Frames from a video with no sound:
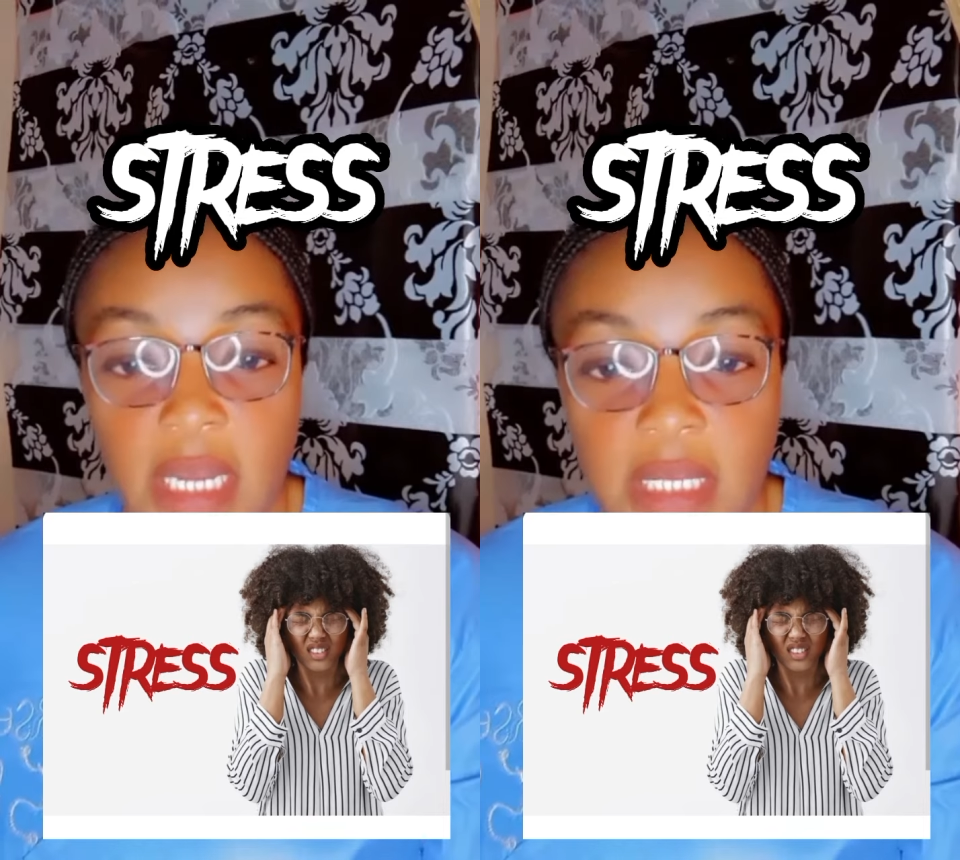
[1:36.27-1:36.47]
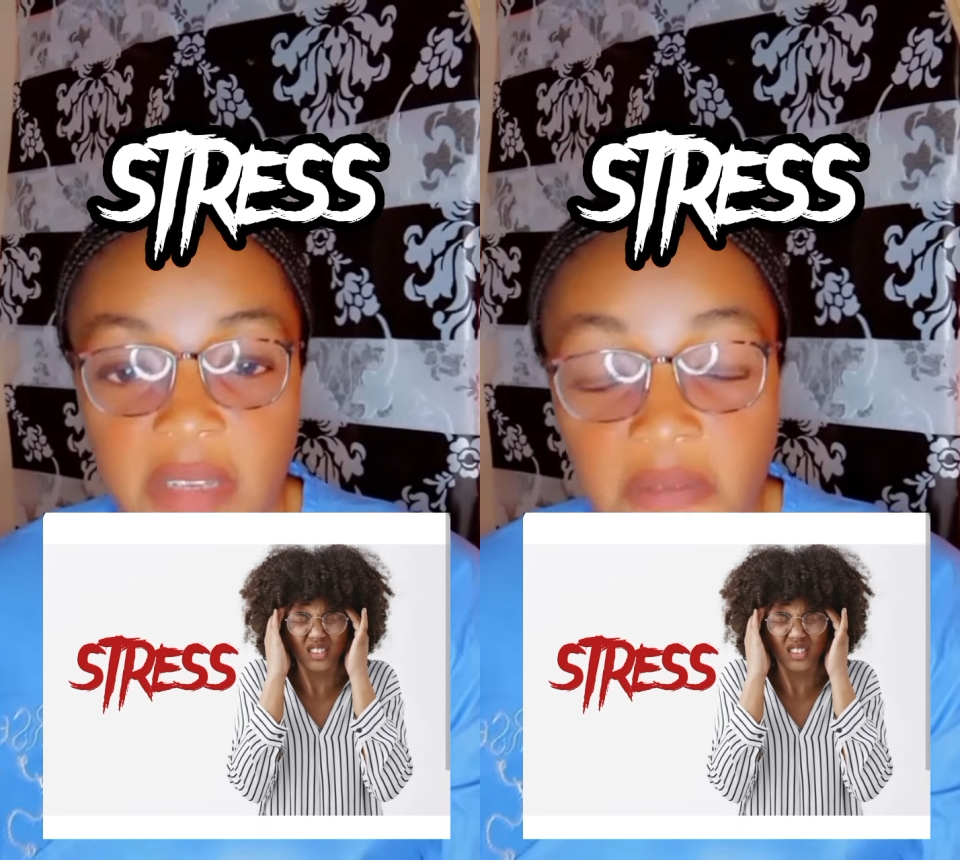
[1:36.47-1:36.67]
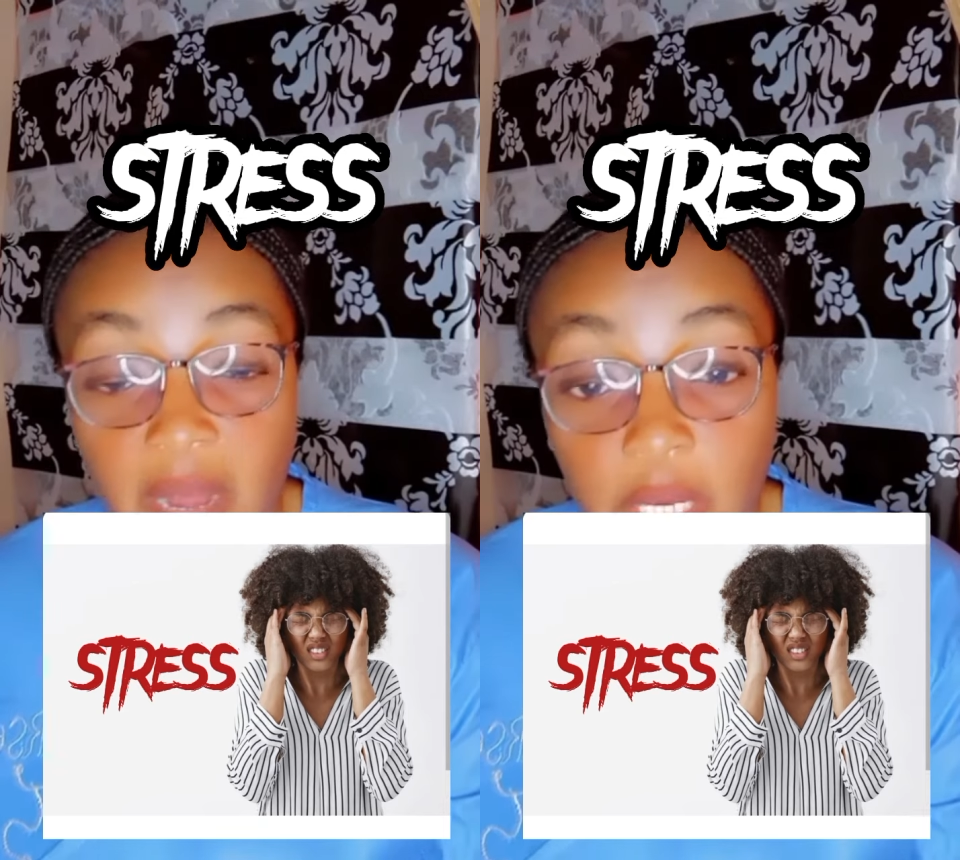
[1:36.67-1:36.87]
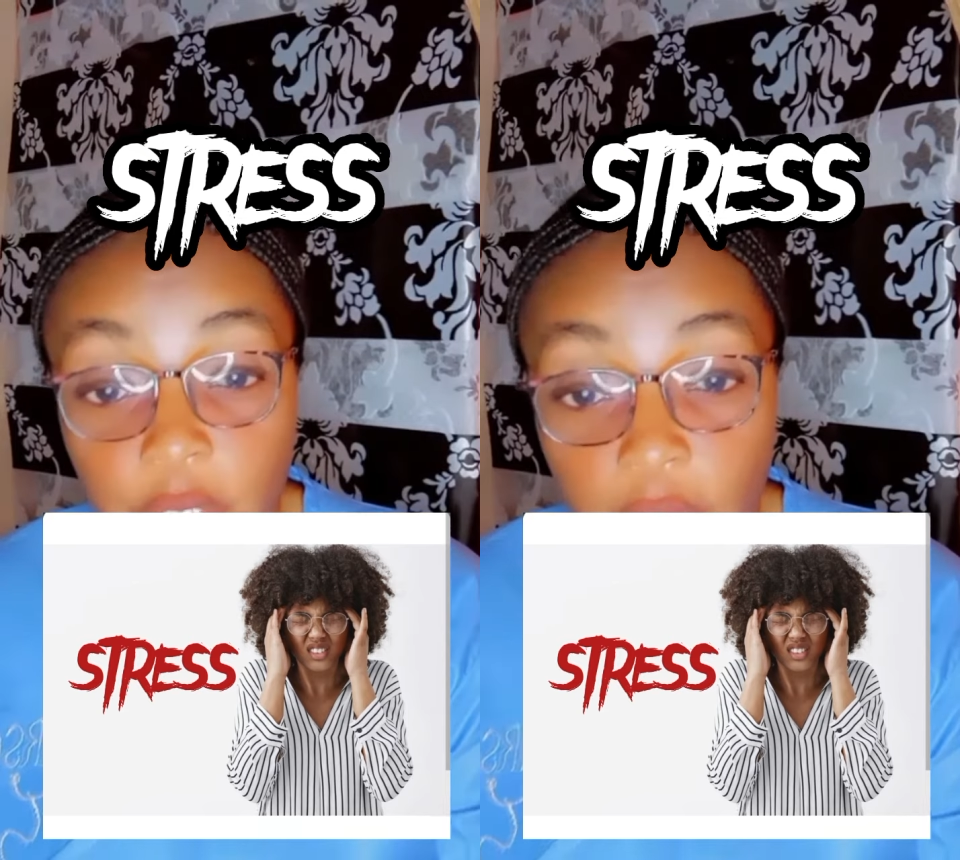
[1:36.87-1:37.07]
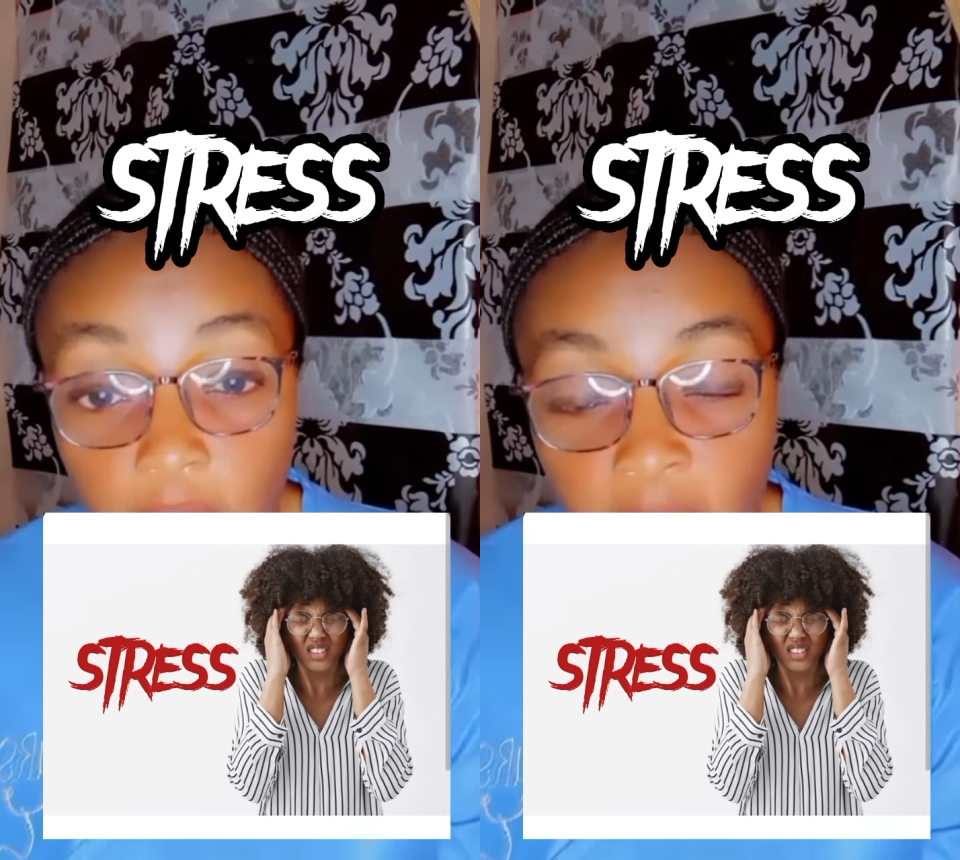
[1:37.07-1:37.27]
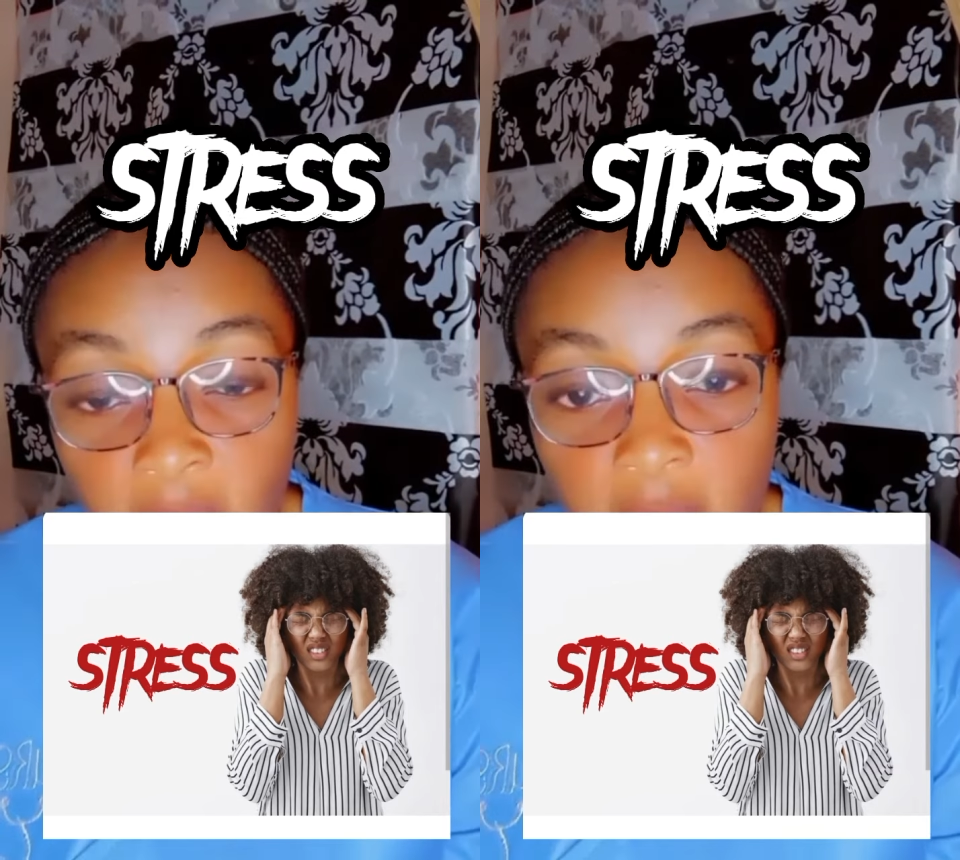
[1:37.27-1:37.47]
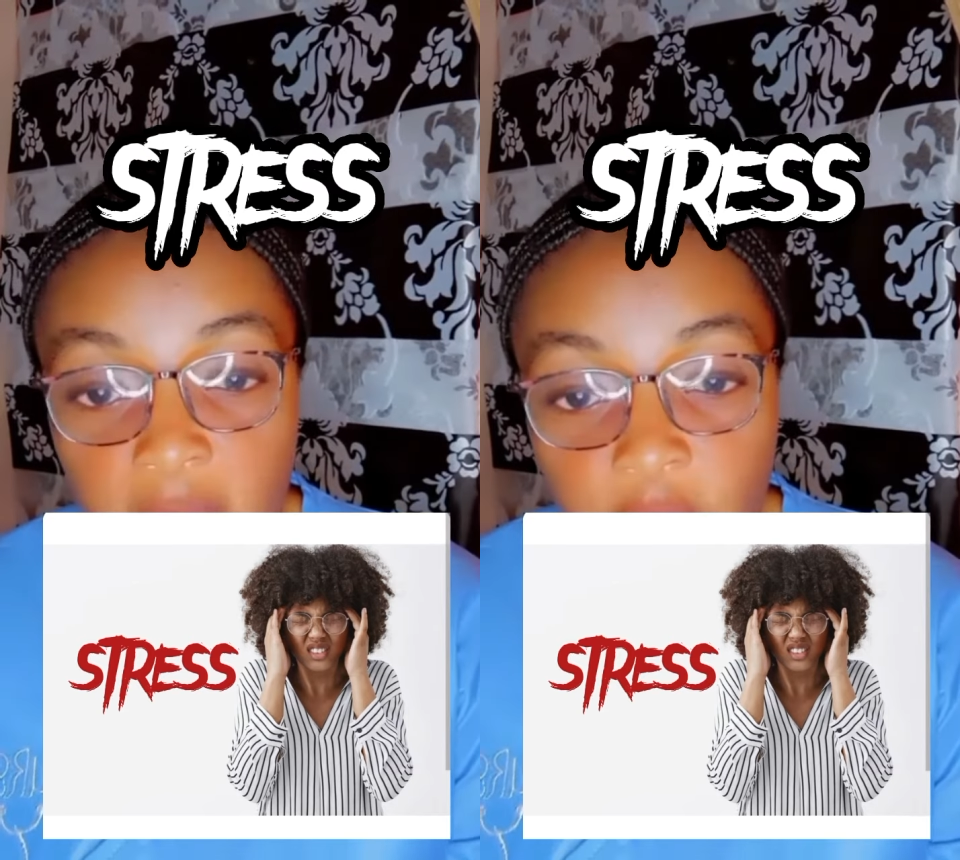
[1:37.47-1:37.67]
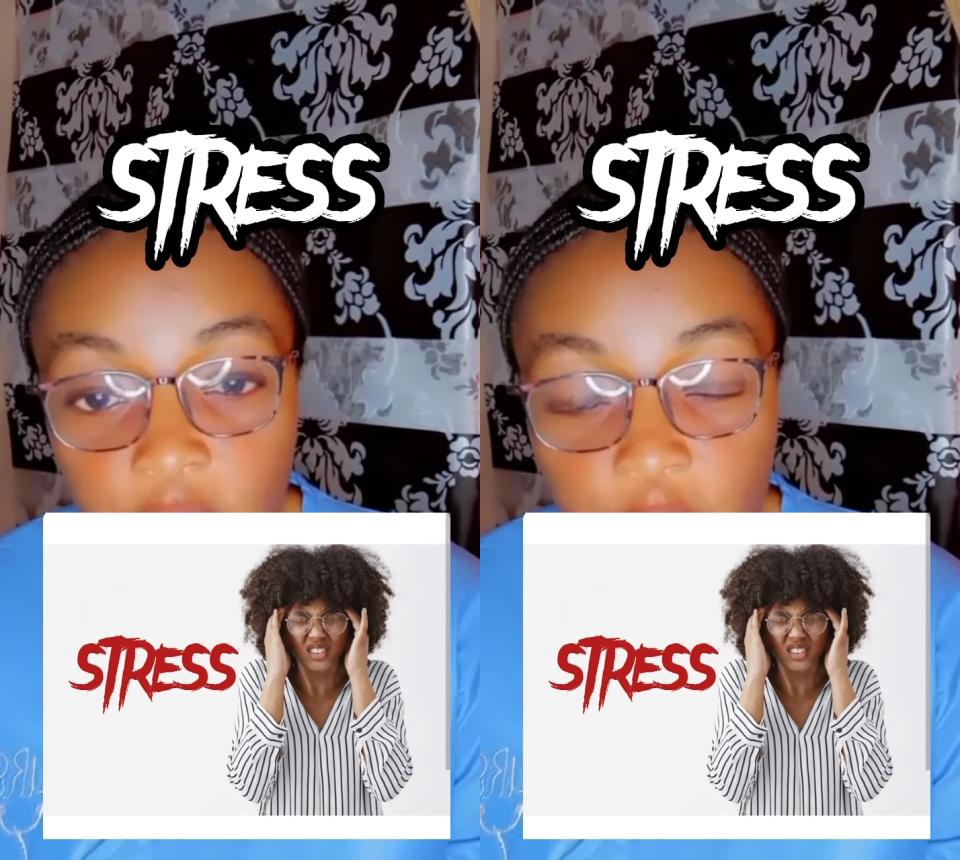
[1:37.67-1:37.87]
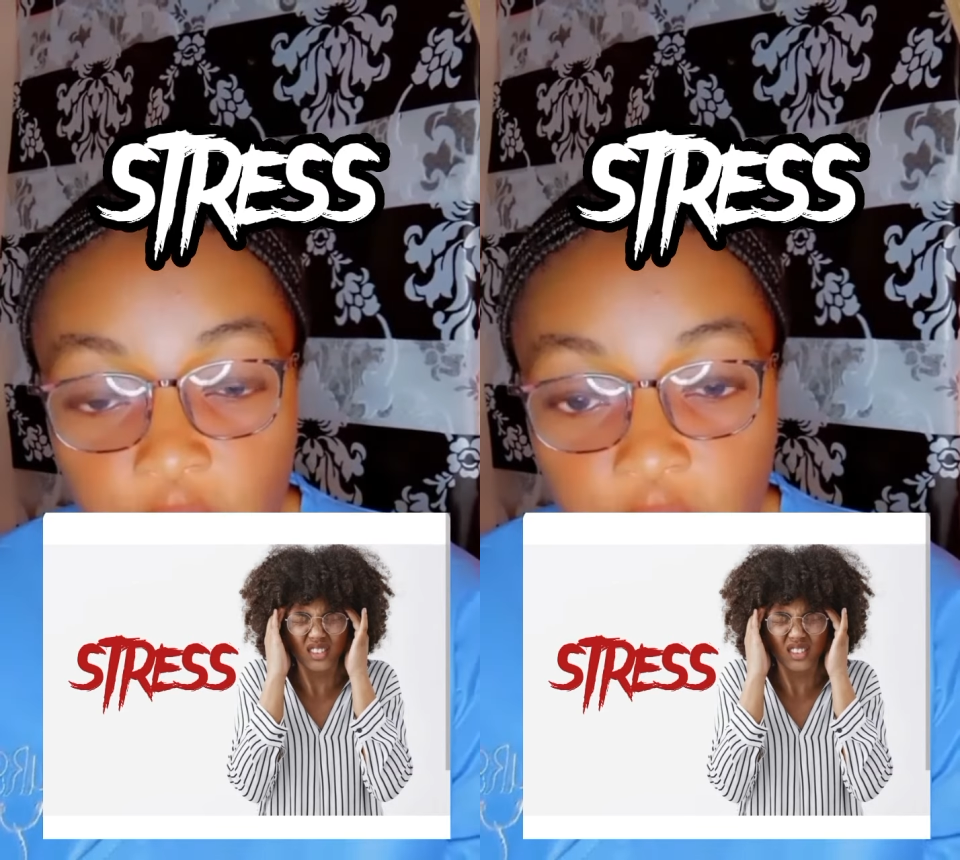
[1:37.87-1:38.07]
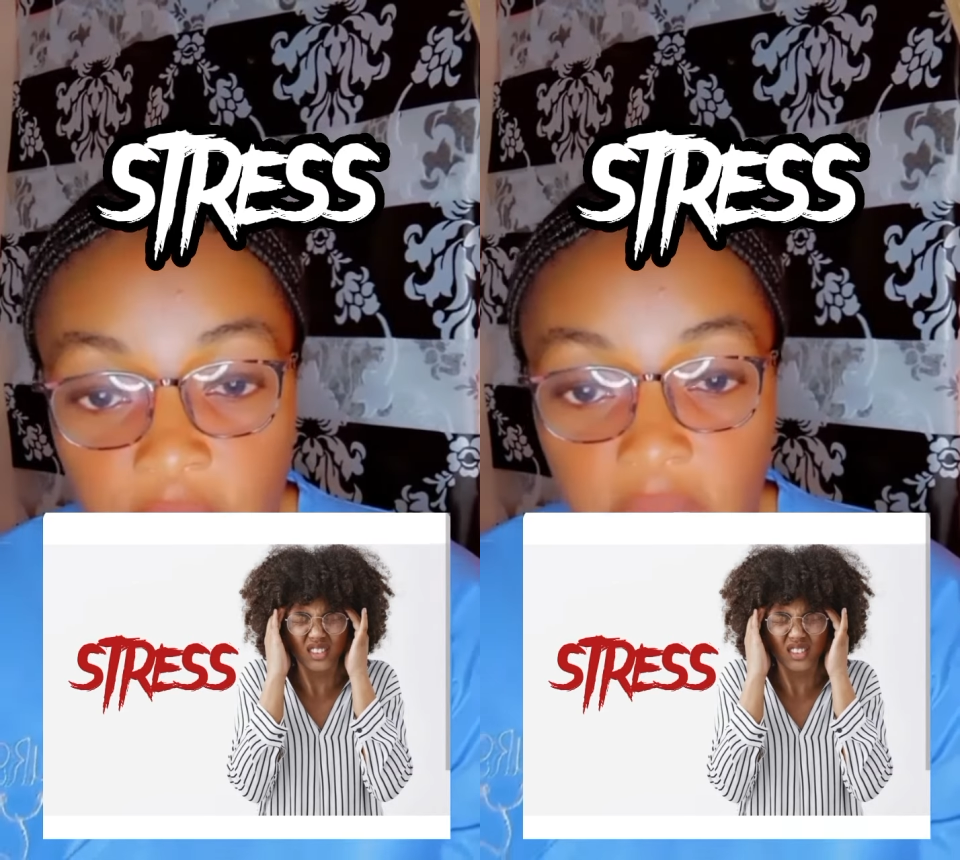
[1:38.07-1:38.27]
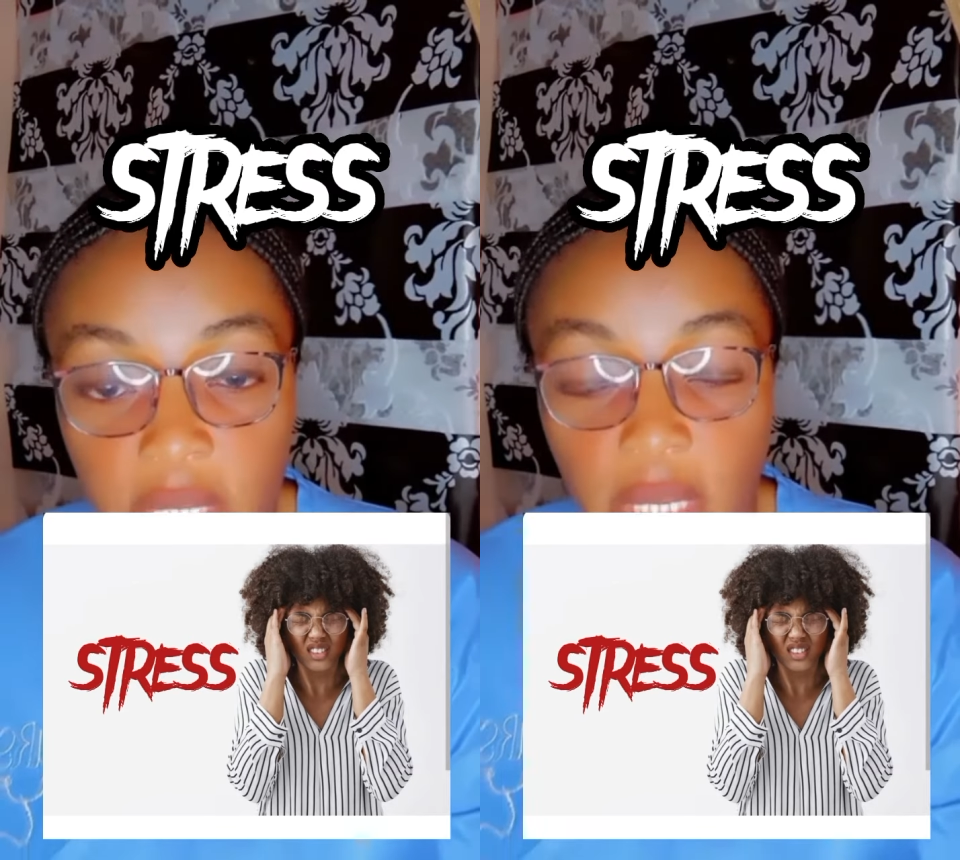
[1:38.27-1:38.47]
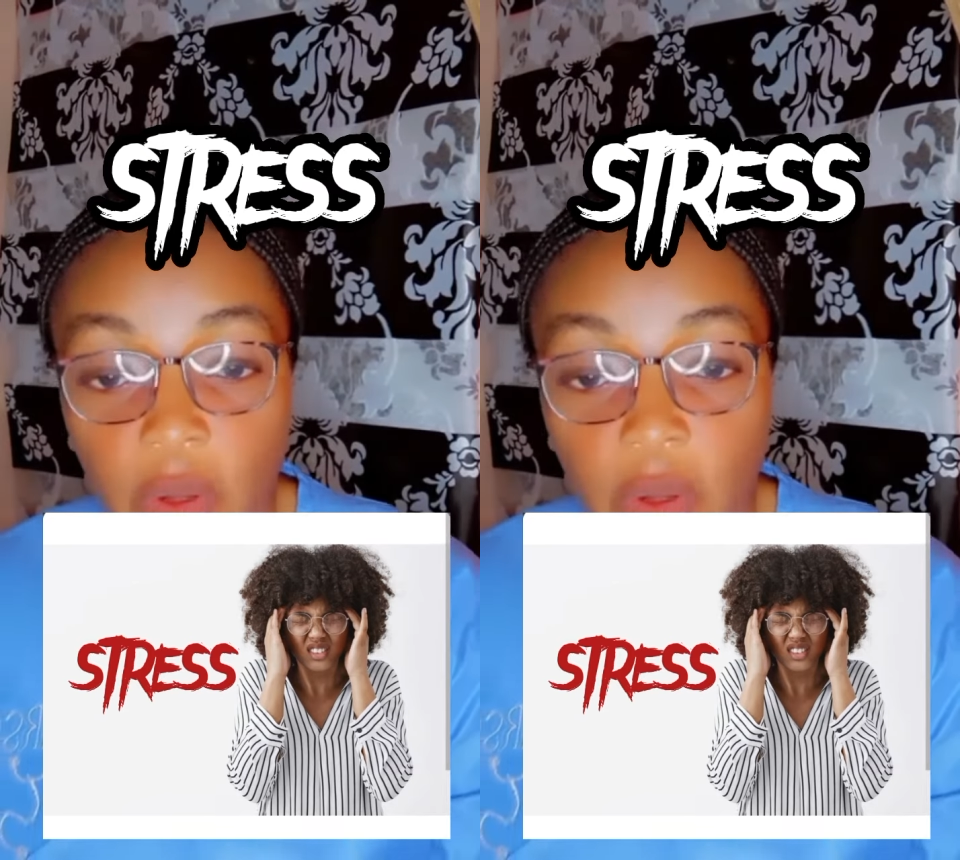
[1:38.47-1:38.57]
factor that reduces or